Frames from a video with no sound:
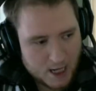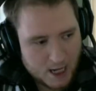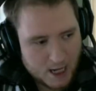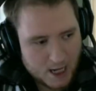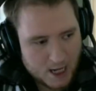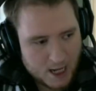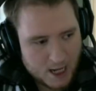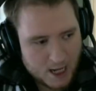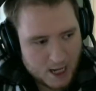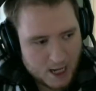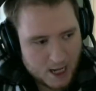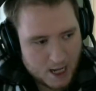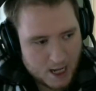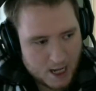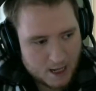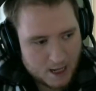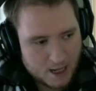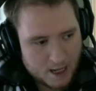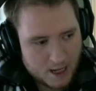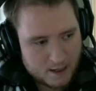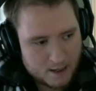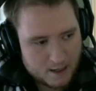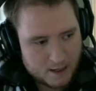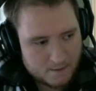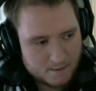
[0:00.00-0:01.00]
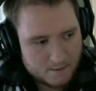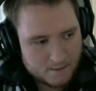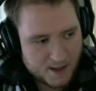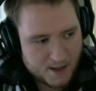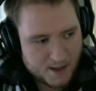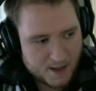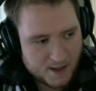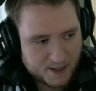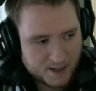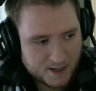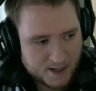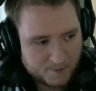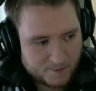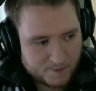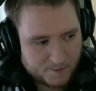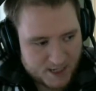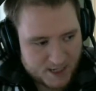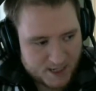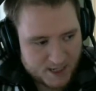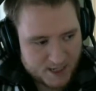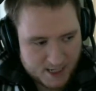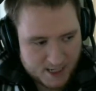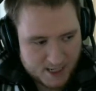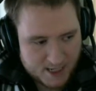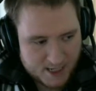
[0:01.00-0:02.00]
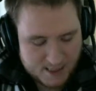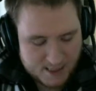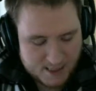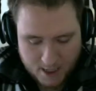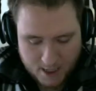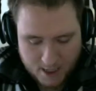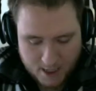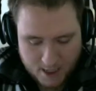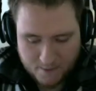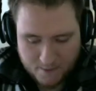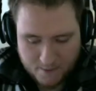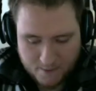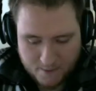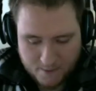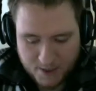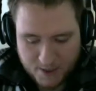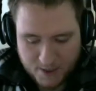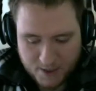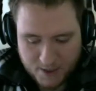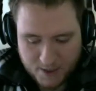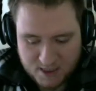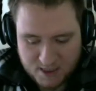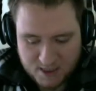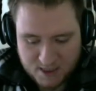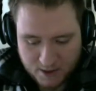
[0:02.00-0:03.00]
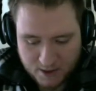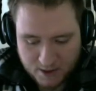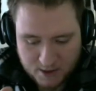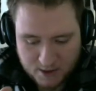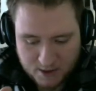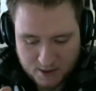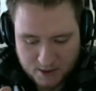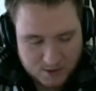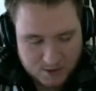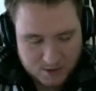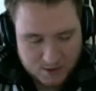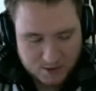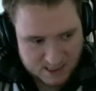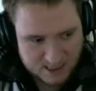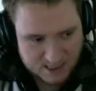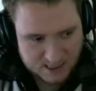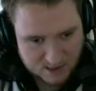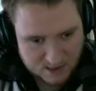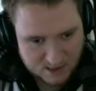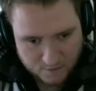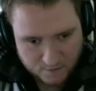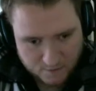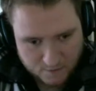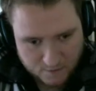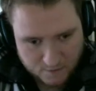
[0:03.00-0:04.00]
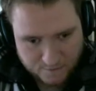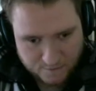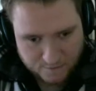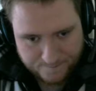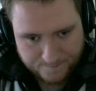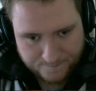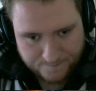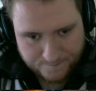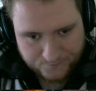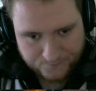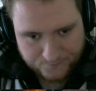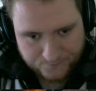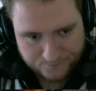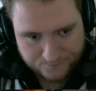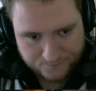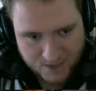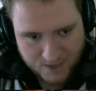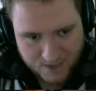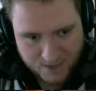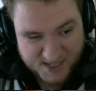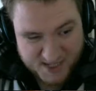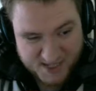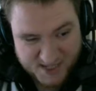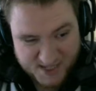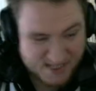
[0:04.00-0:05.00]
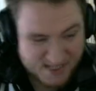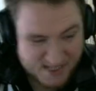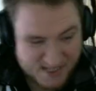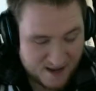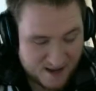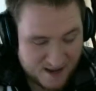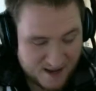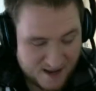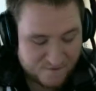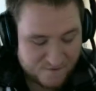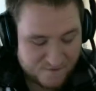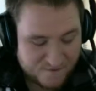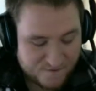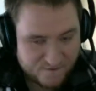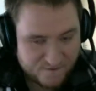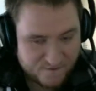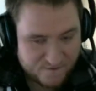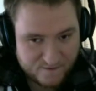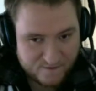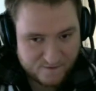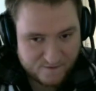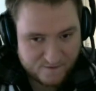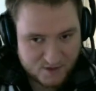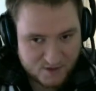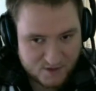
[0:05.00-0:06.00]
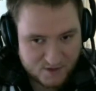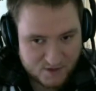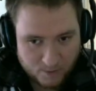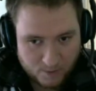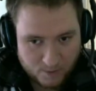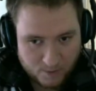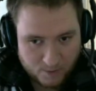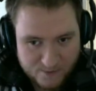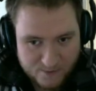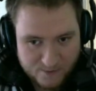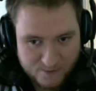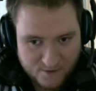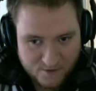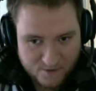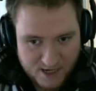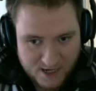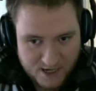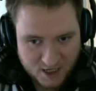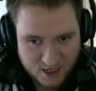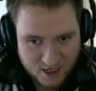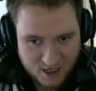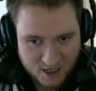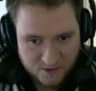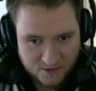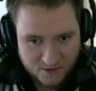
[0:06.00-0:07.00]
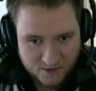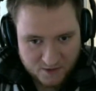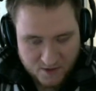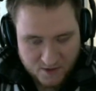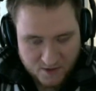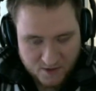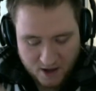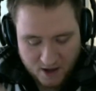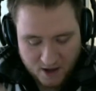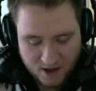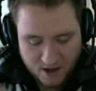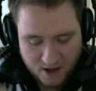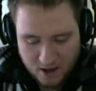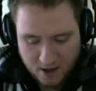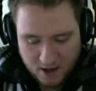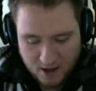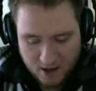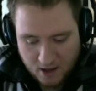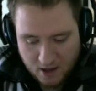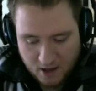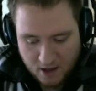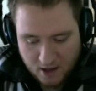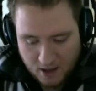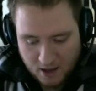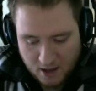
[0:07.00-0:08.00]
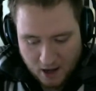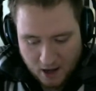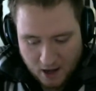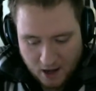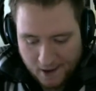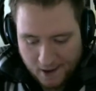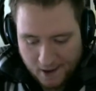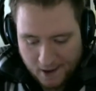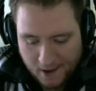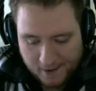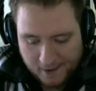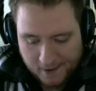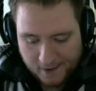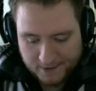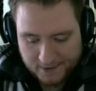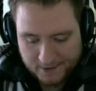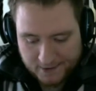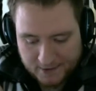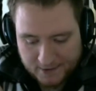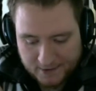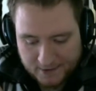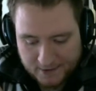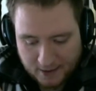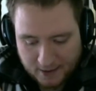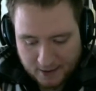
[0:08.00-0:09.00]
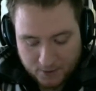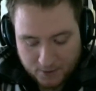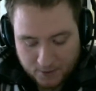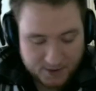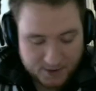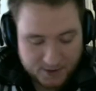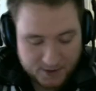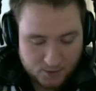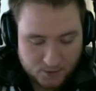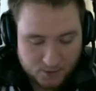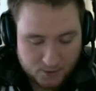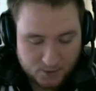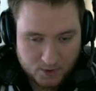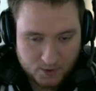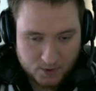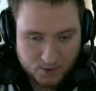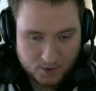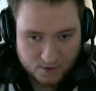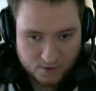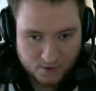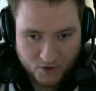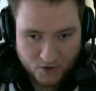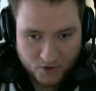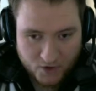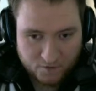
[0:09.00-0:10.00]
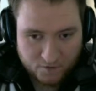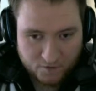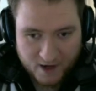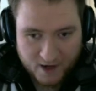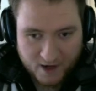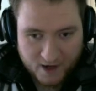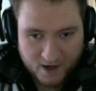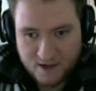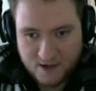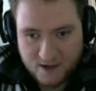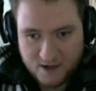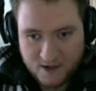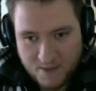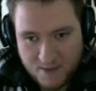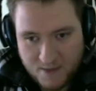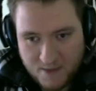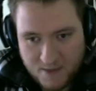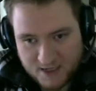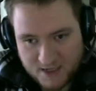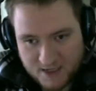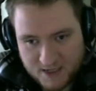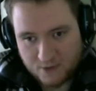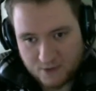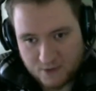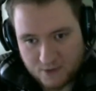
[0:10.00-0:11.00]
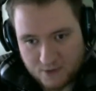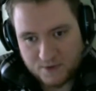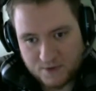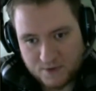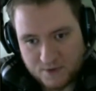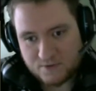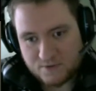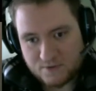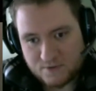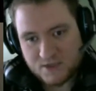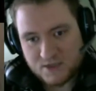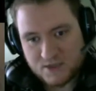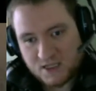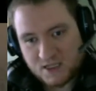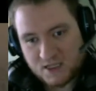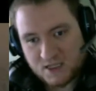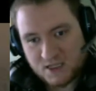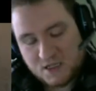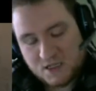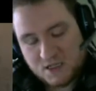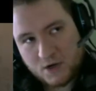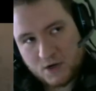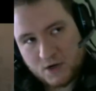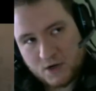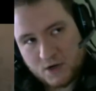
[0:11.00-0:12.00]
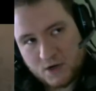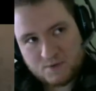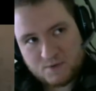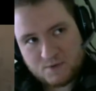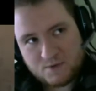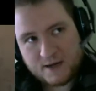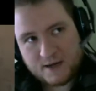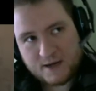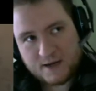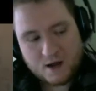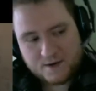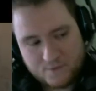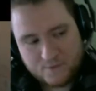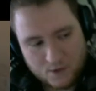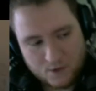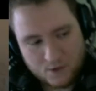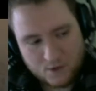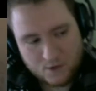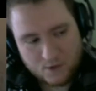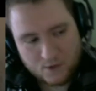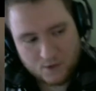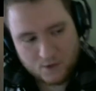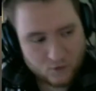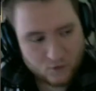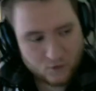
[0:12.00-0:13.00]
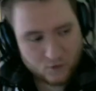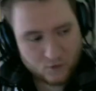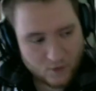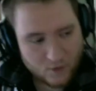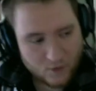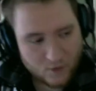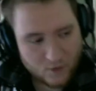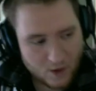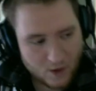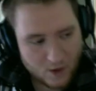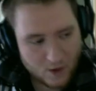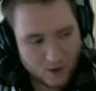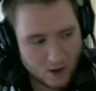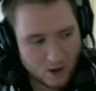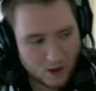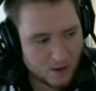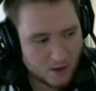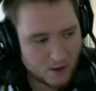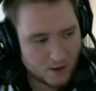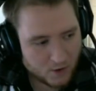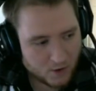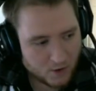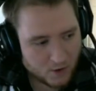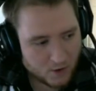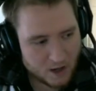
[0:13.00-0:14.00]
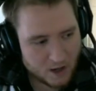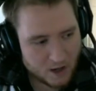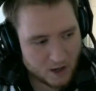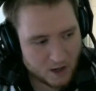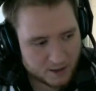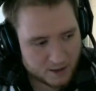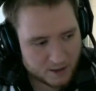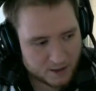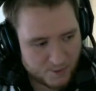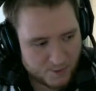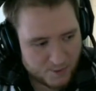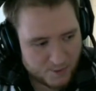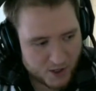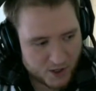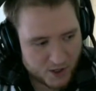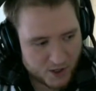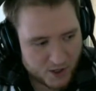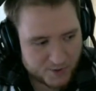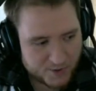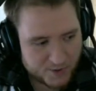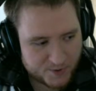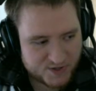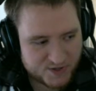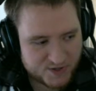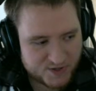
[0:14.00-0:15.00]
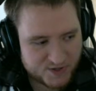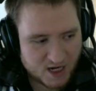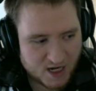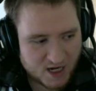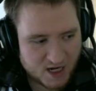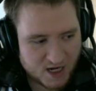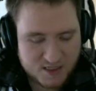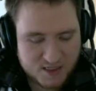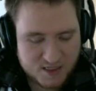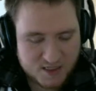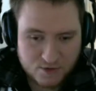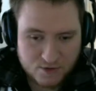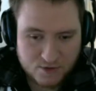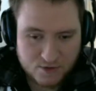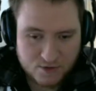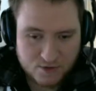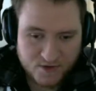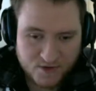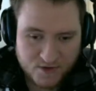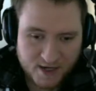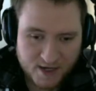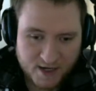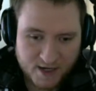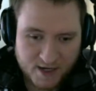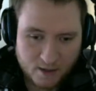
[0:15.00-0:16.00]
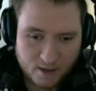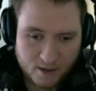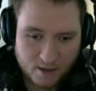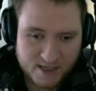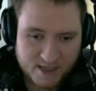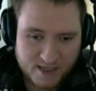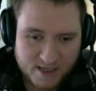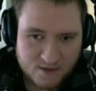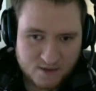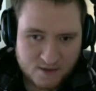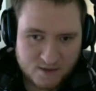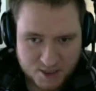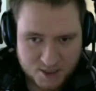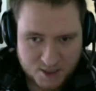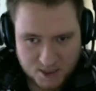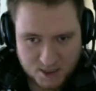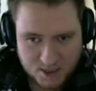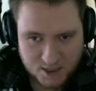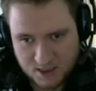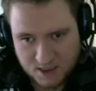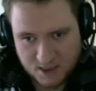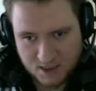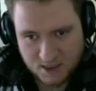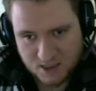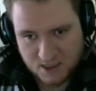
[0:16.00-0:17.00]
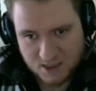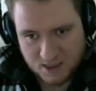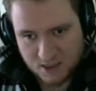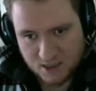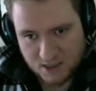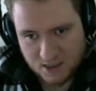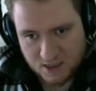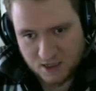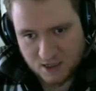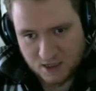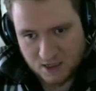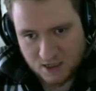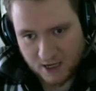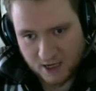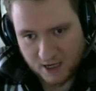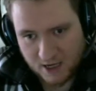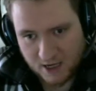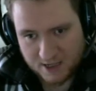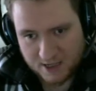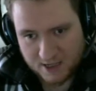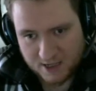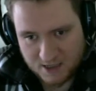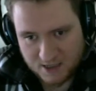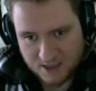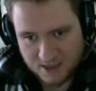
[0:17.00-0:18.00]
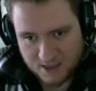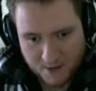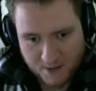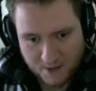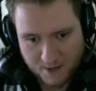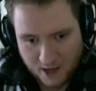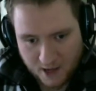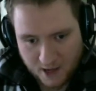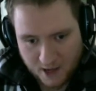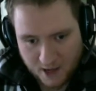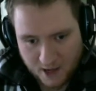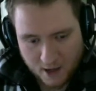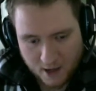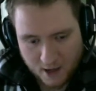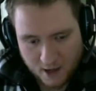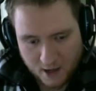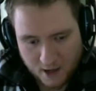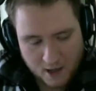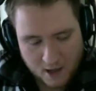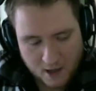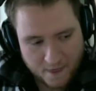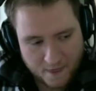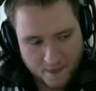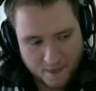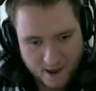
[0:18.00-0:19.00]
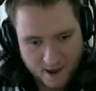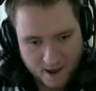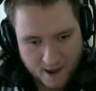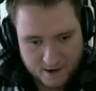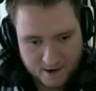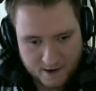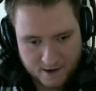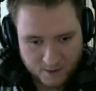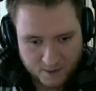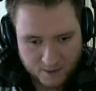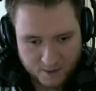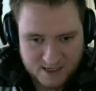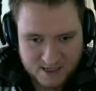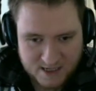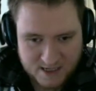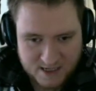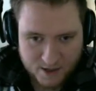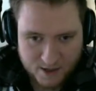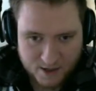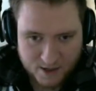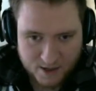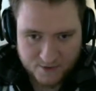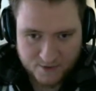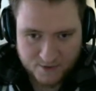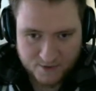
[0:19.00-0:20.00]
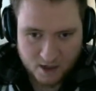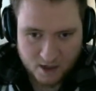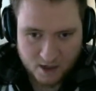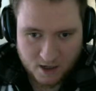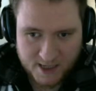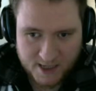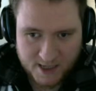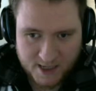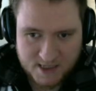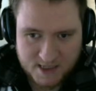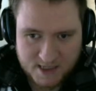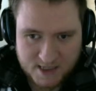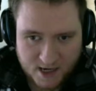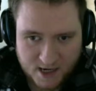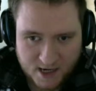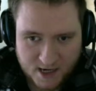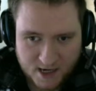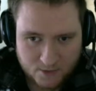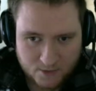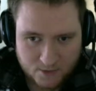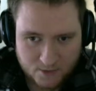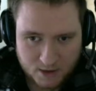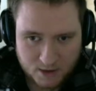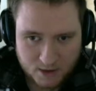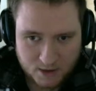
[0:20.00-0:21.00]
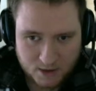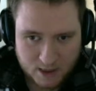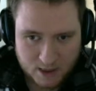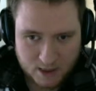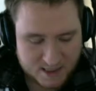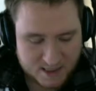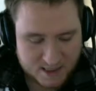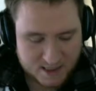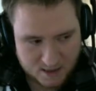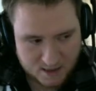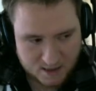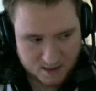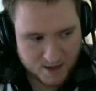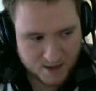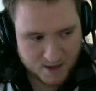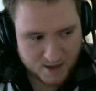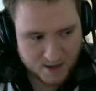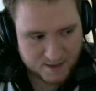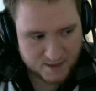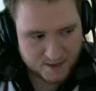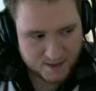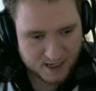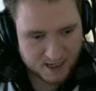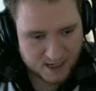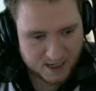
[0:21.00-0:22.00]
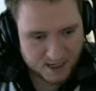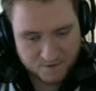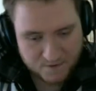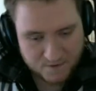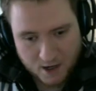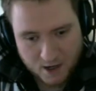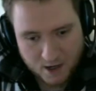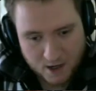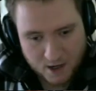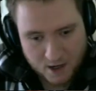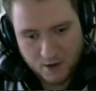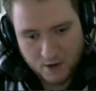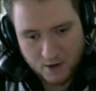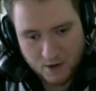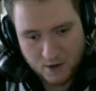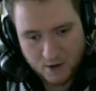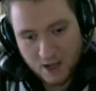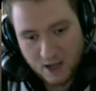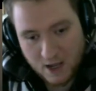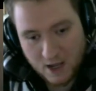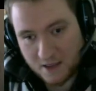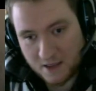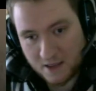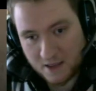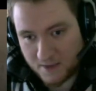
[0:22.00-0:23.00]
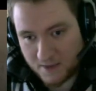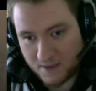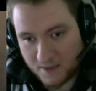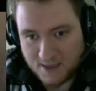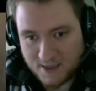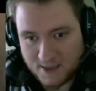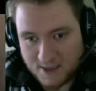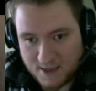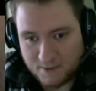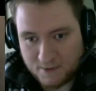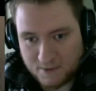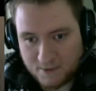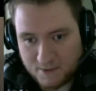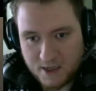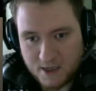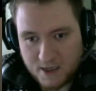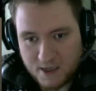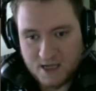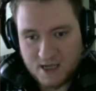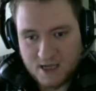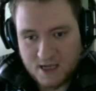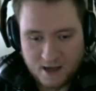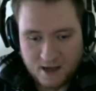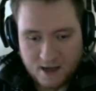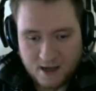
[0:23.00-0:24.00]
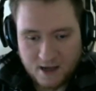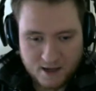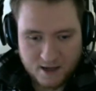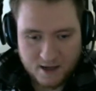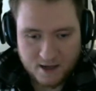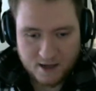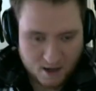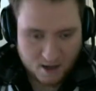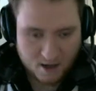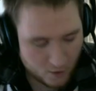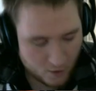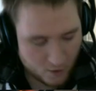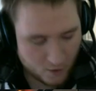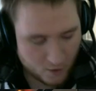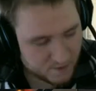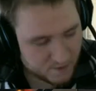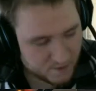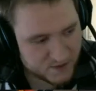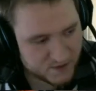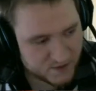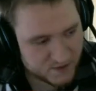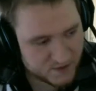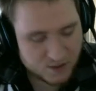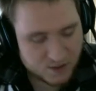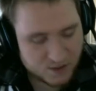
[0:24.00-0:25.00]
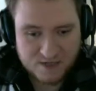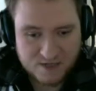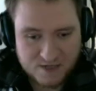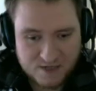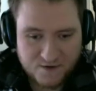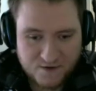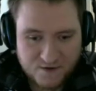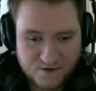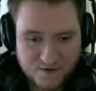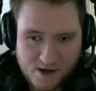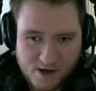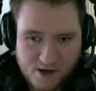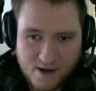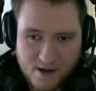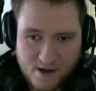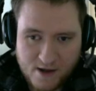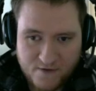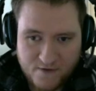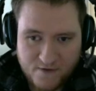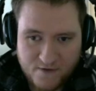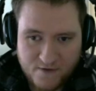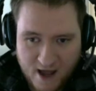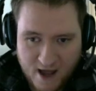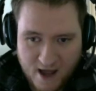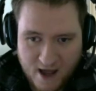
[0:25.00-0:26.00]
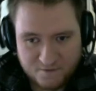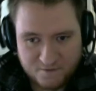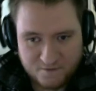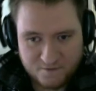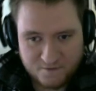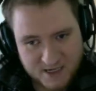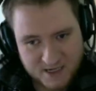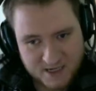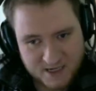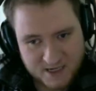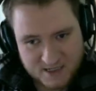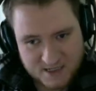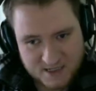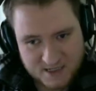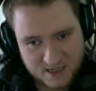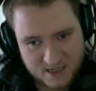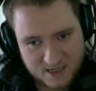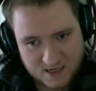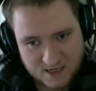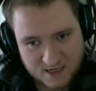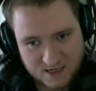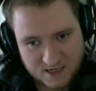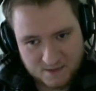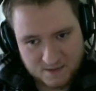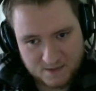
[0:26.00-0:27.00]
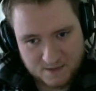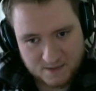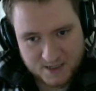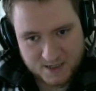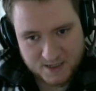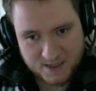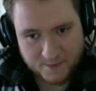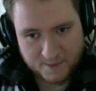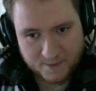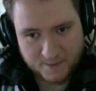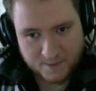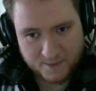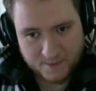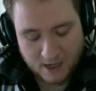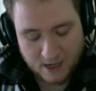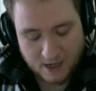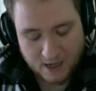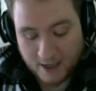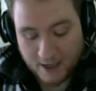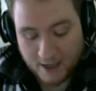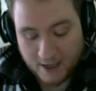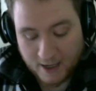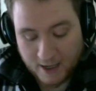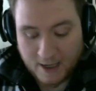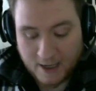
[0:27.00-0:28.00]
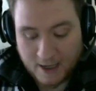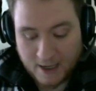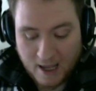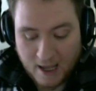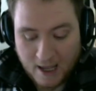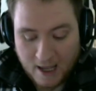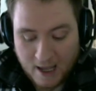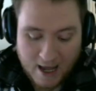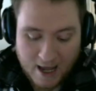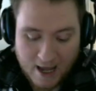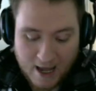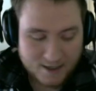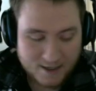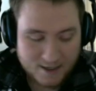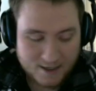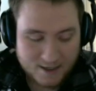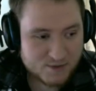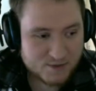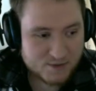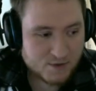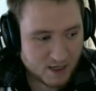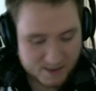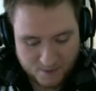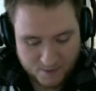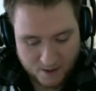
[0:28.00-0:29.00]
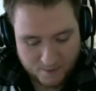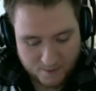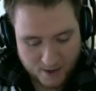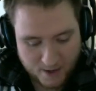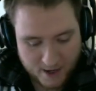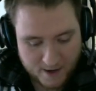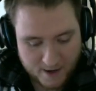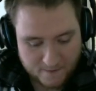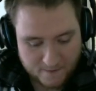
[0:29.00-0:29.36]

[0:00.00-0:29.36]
maybe a couple of days, because I want to do this safe sort of playing with range guide with her, and I want to do sort of an offlane and a mid guide with her as well, because I think she works well in a lot of different roles. But I'm going to be putting up another guide soon, so if you've got any comments, questions, things you'd like answered about her, then please let me know in the comments and I will answer them in the next video. In the meantime, guys, I hope you've enjoyed this video. If you have, please drop me a like, and I will see you all soon, guys. Bye bye.